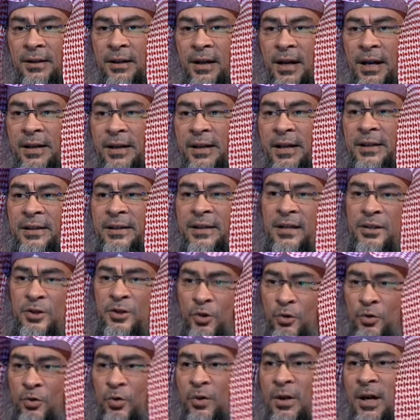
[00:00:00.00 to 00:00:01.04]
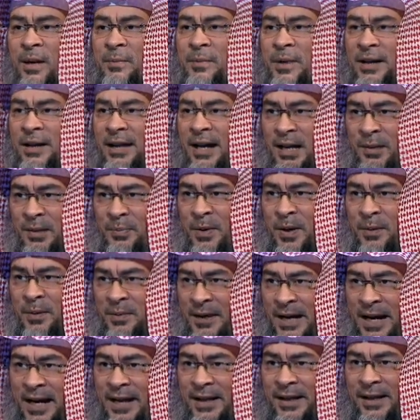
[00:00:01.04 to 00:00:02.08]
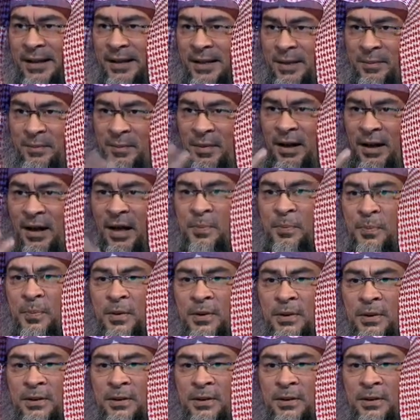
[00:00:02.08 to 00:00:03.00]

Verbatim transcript: and he tells you to come and help him carry them up